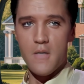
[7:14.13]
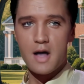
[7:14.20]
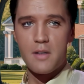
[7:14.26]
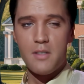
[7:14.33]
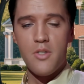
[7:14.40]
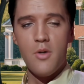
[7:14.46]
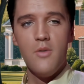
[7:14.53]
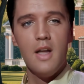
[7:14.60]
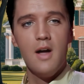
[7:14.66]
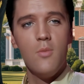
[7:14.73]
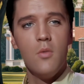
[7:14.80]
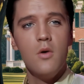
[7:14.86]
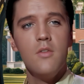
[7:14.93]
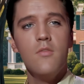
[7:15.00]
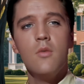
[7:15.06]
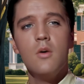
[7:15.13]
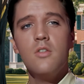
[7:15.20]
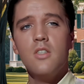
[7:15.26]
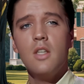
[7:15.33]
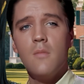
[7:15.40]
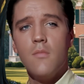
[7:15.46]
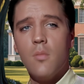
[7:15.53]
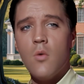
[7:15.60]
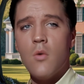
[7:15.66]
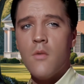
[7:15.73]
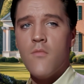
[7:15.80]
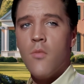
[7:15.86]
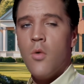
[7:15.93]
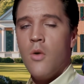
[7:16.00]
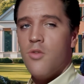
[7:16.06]
Household net worth rose
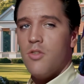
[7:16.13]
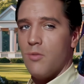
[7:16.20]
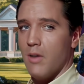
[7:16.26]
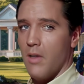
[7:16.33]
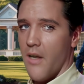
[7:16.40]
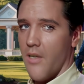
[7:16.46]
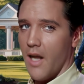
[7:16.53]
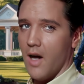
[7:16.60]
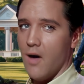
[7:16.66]
$7.4 trillion